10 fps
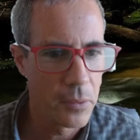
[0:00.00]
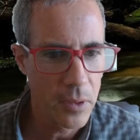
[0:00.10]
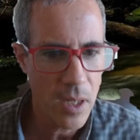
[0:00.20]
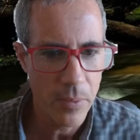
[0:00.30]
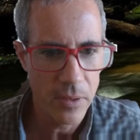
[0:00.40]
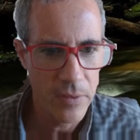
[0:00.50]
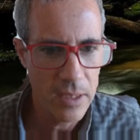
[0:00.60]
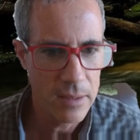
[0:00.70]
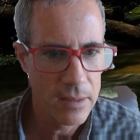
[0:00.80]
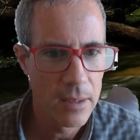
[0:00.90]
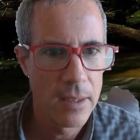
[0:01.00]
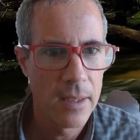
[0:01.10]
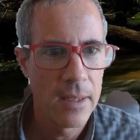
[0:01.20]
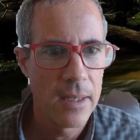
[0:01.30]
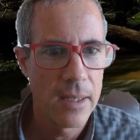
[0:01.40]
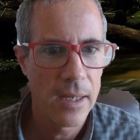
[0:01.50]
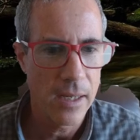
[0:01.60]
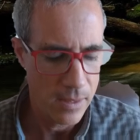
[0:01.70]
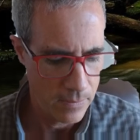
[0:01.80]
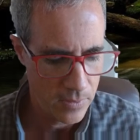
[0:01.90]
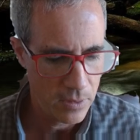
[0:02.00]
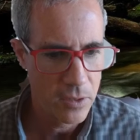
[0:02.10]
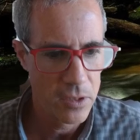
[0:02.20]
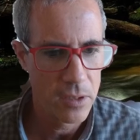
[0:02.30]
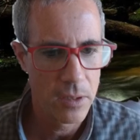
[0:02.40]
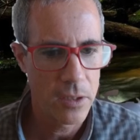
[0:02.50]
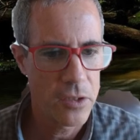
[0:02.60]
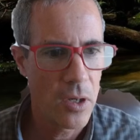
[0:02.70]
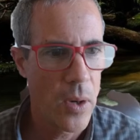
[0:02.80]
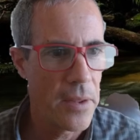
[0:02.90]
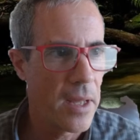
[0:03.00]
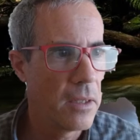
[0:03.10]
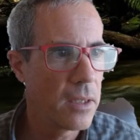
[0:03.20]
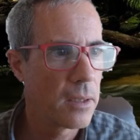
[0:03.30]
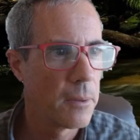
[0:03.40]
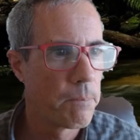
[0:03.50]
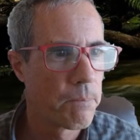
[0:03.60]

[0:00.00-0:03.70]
a couple of these to show how they look.